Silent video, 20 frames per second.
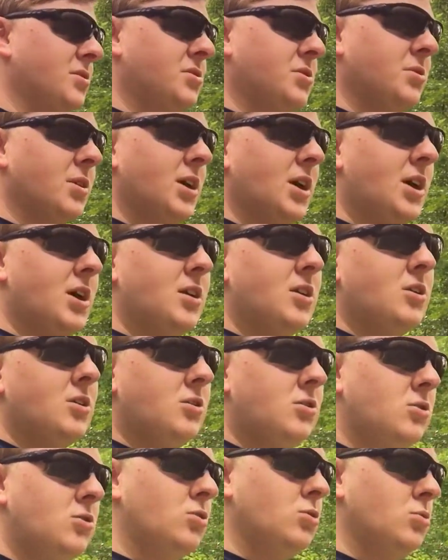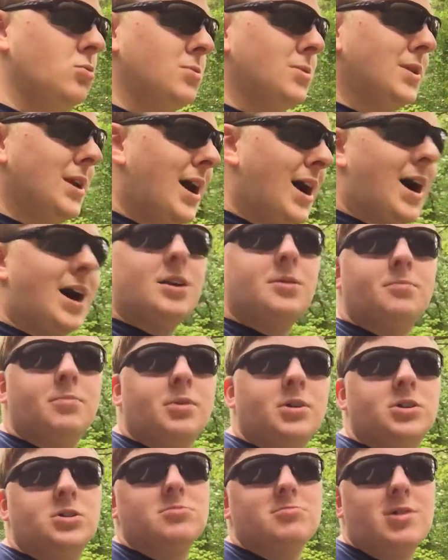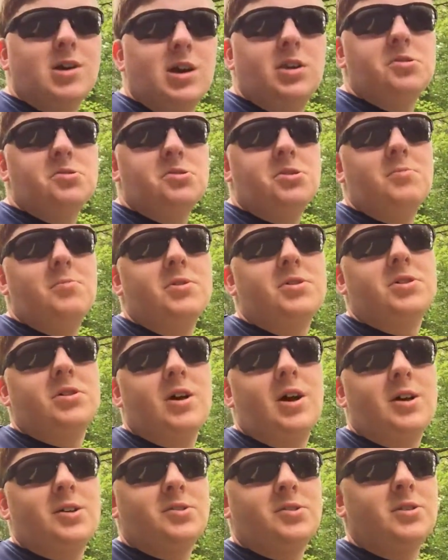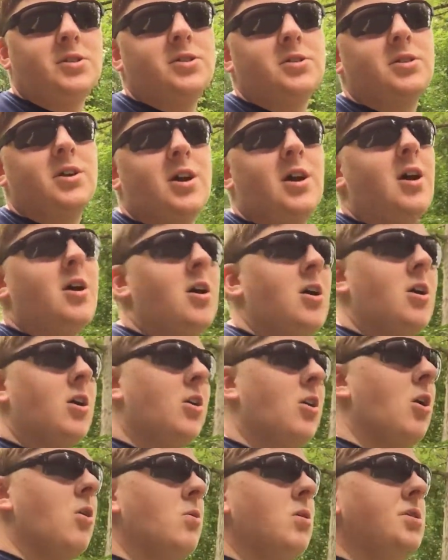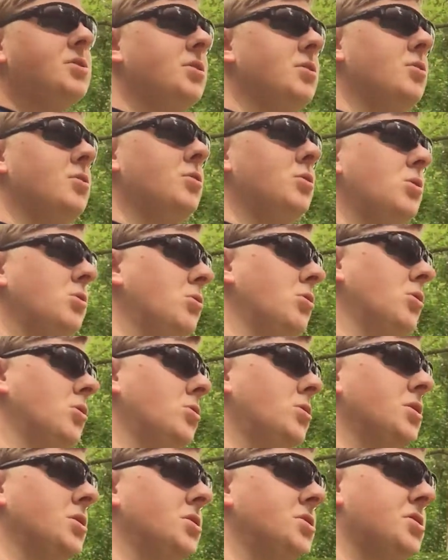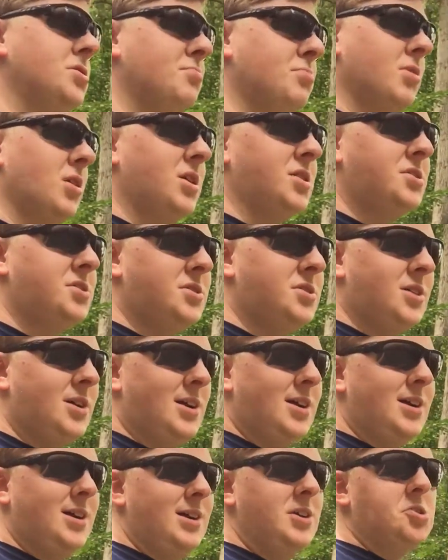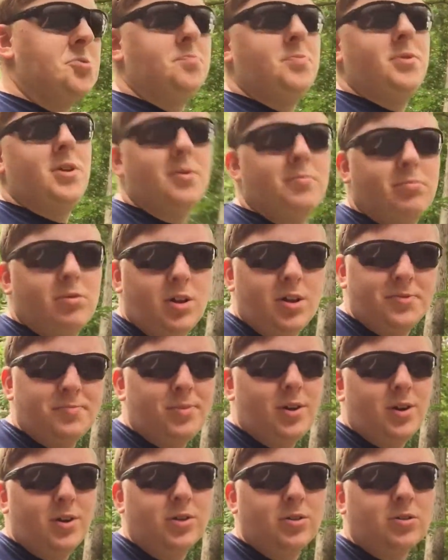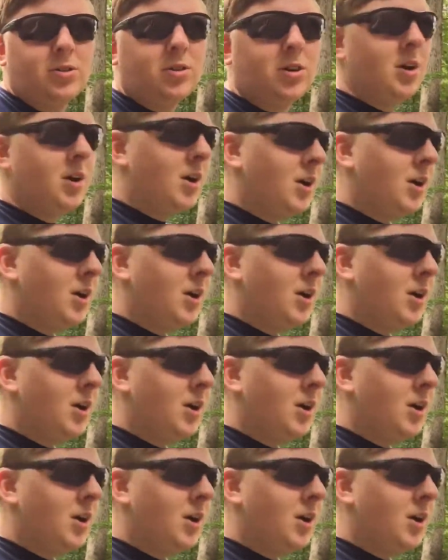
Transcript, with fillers: So again, do not put your money into CBS All Access. Go with the Hulu, Disney Plus, and ESPN Plus bundle.